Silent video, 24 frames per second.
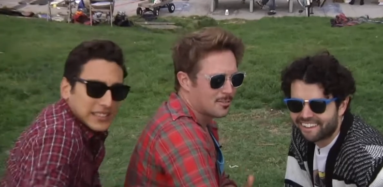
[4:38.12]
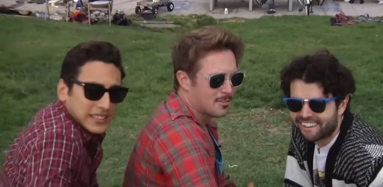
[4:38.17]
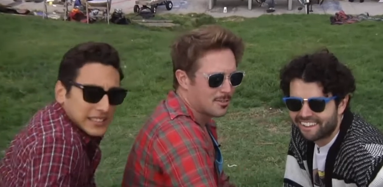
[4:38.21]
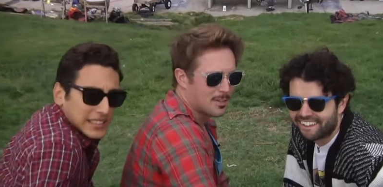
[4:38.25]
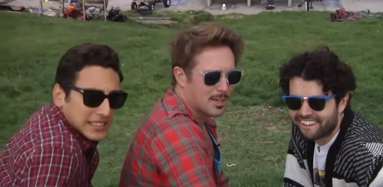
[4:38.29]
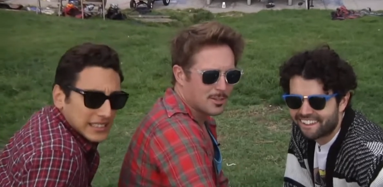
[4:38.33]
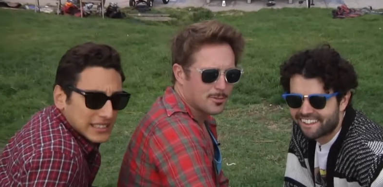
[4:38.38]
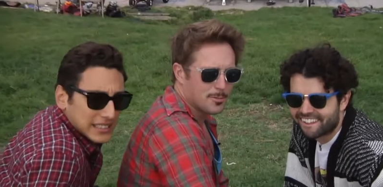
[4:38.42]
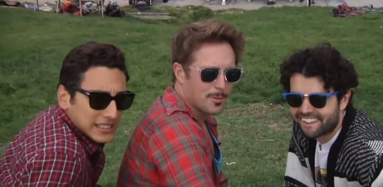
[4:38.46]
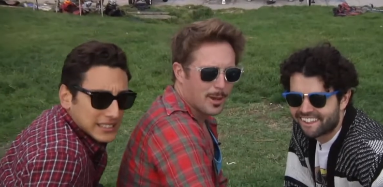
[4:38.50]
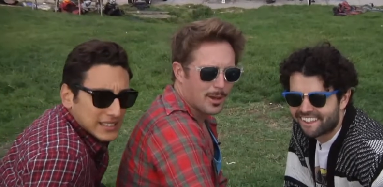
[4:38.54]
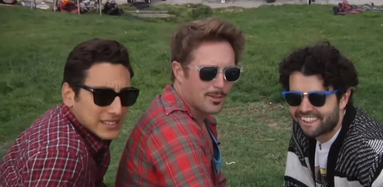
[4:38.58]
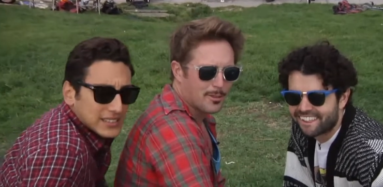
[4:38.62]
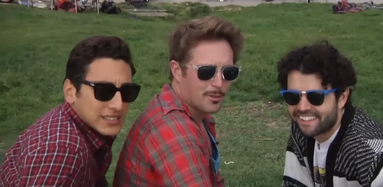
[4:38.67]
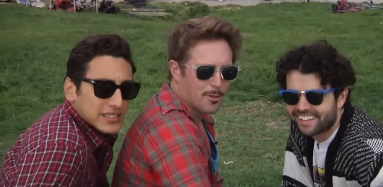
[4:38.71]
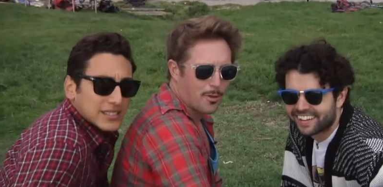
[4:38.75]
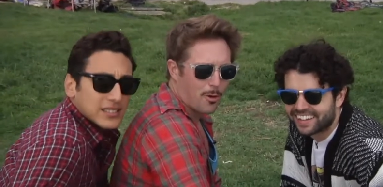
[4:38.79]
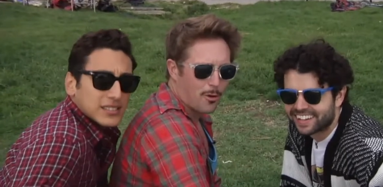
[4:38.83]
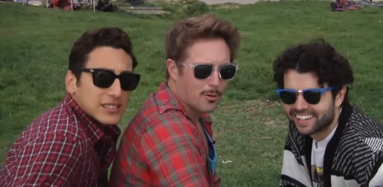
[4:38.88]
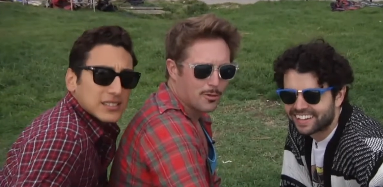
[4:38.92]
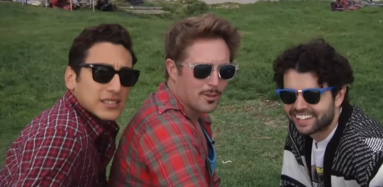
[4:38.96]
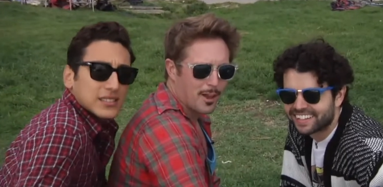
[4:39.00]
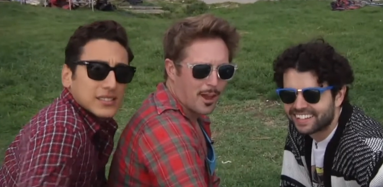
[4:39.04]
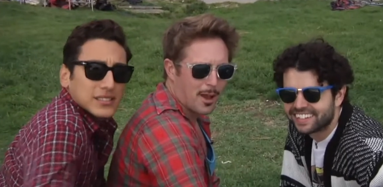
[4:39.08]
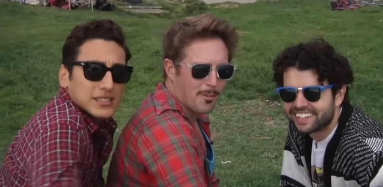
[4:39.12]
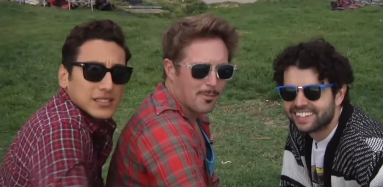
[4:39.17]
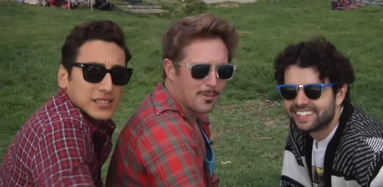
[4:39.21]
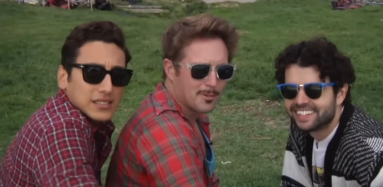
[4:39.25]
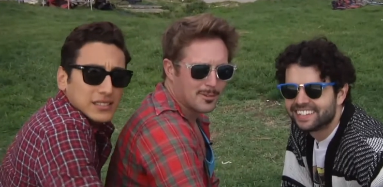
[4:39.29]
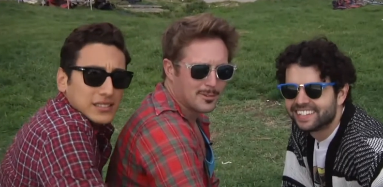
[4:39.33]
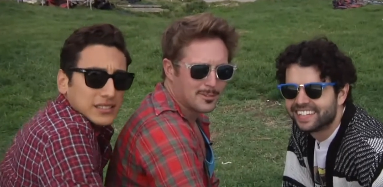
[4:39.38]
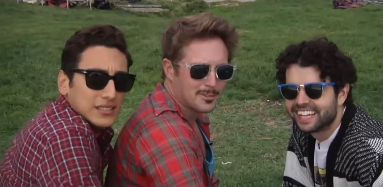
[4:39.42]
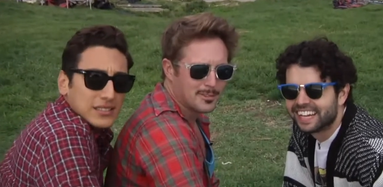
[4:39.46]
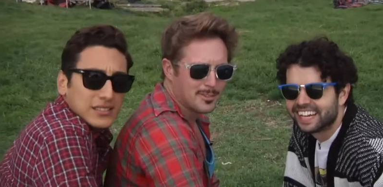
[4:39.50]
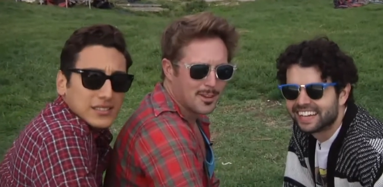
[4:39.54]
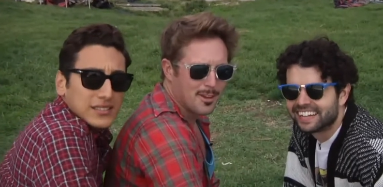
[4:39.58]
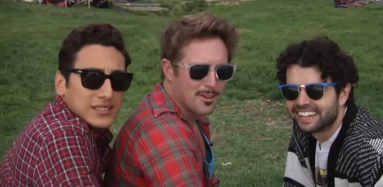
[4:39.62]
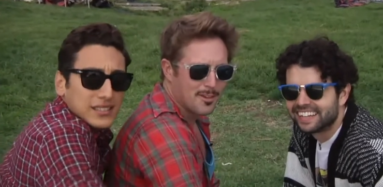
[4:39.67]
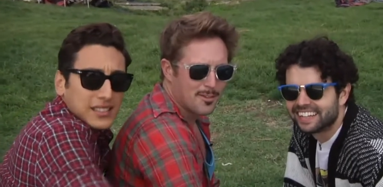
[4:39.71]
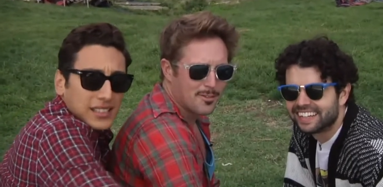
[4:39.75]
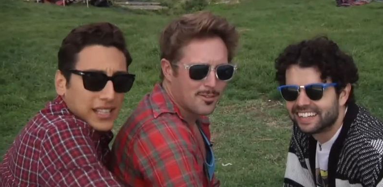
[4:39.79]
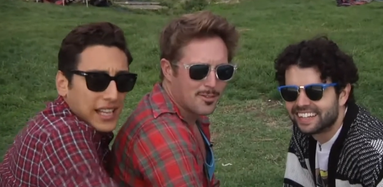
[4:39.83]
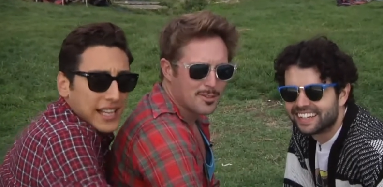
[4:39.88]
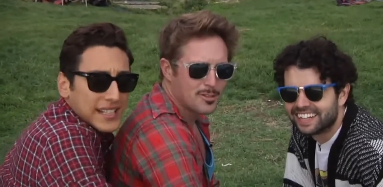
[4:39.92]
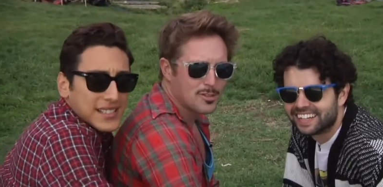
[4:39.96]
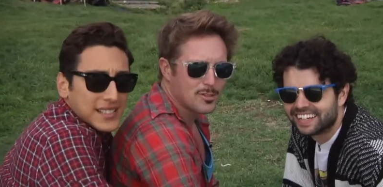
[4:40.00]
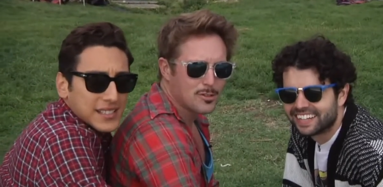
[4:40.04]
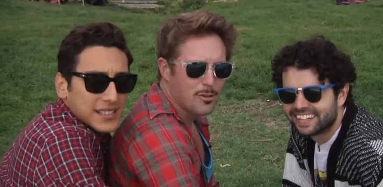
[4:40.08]
Speaker 1: You guys were back there the whole time? Yeah.
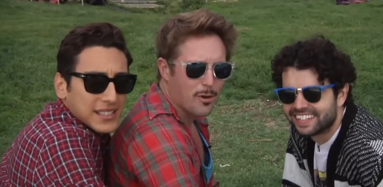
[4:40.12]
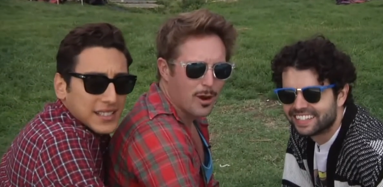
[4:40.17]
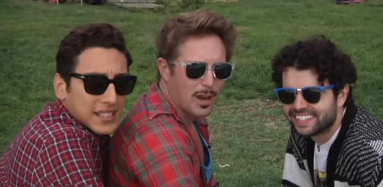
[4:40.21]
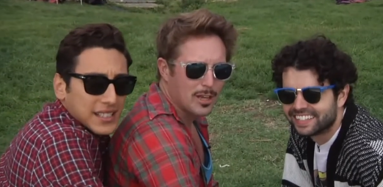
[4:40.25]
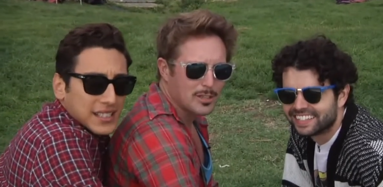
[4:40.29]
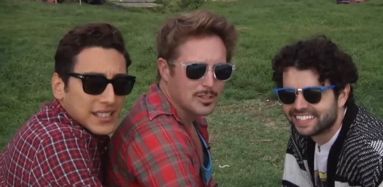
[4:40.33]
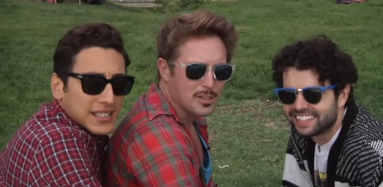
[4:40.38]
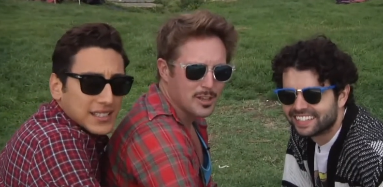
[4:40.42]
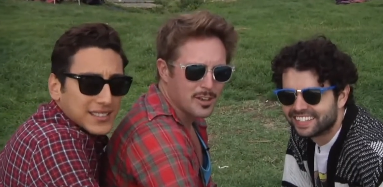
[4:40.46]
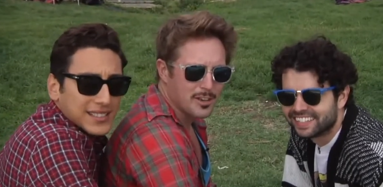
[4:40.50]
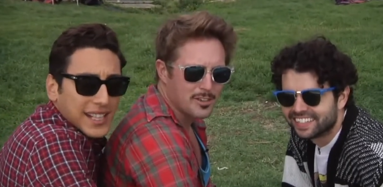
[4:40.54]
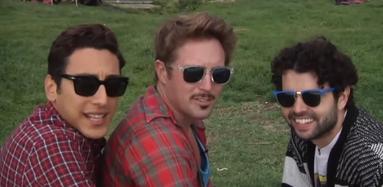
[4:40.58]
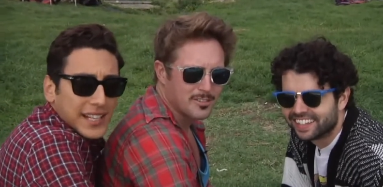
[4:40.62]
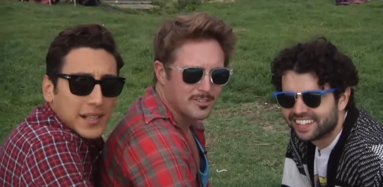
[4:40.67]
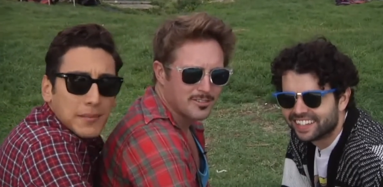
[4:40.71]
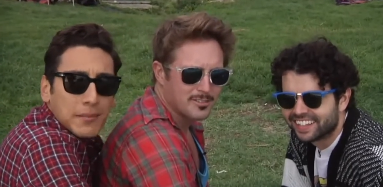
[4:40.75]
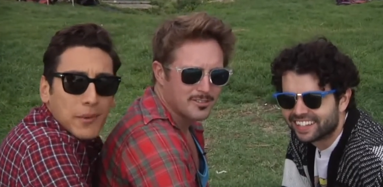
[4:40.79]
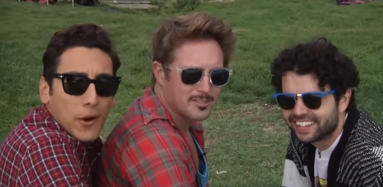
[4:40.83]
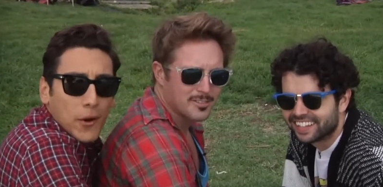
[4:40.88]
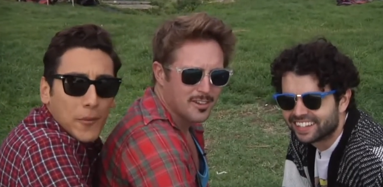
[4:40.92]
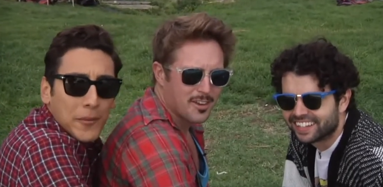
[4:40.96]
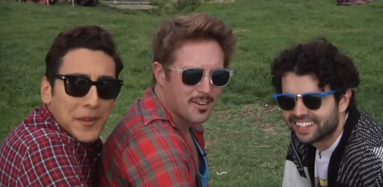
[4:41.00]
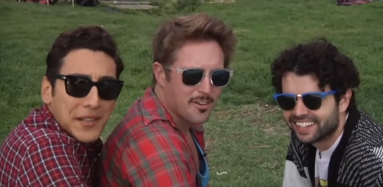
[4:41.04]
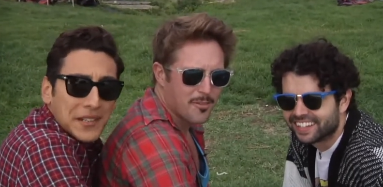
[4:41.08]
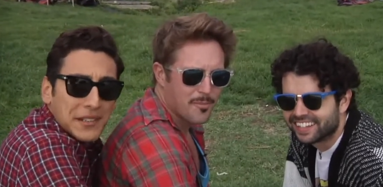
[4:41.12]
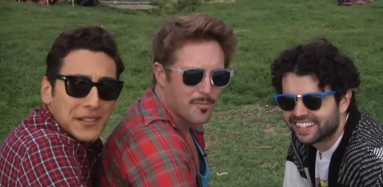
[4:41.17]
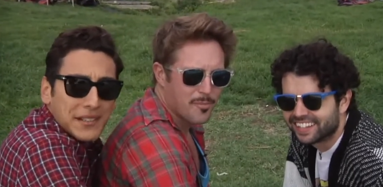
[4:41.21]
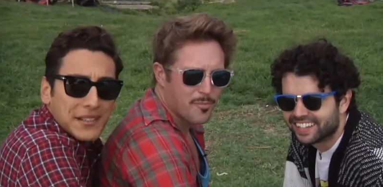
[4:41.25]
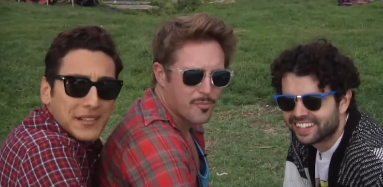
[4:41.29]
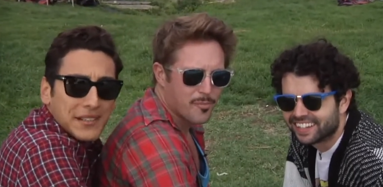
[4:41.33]
Hey, this is crazy. Take a moment.